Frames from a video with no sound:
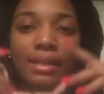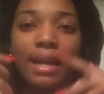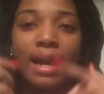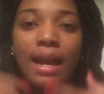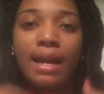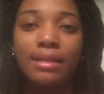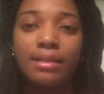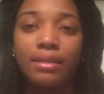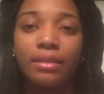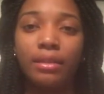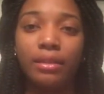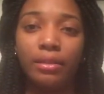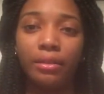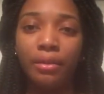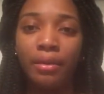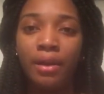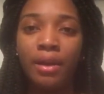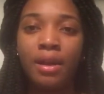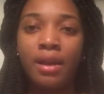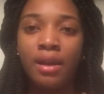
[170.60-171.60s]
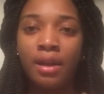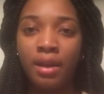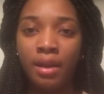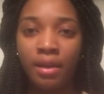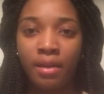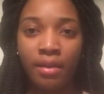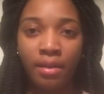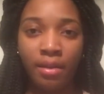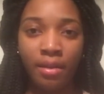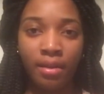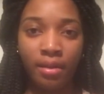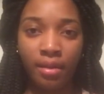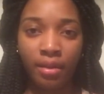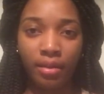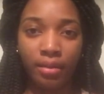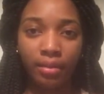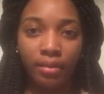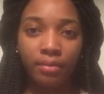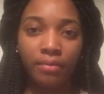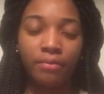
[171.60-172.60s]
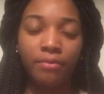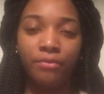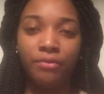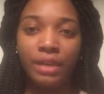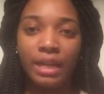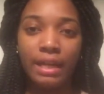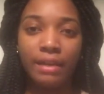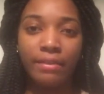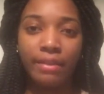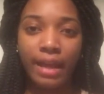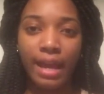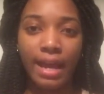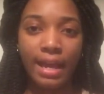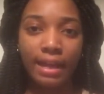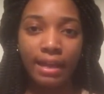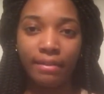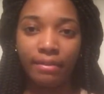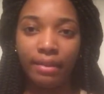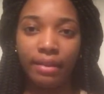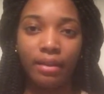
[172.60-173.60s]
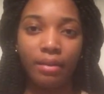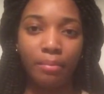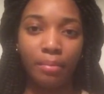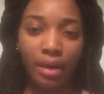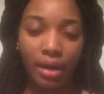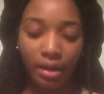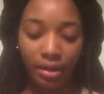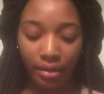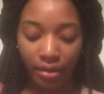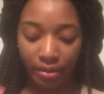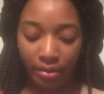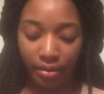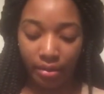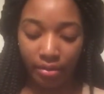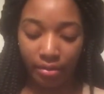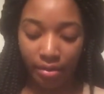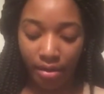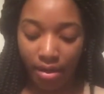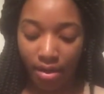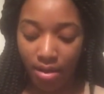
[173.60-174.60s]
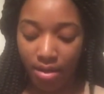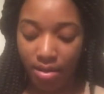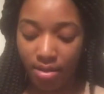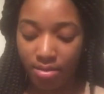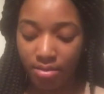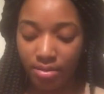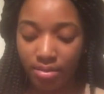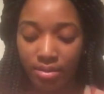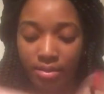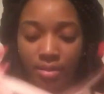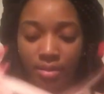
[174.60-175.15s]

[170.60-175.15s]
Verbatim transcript: it has a little V thing and then a bar to go across,